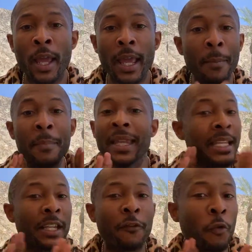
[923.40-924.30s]
in many
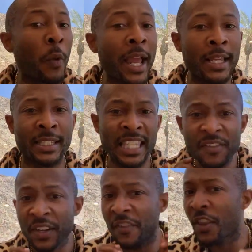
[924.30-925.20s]
different ways.
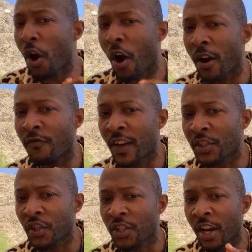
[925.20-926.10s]
Even if there are
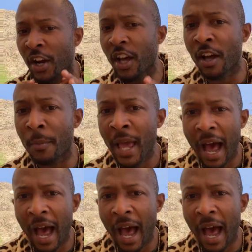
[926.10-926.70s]
investors that are up,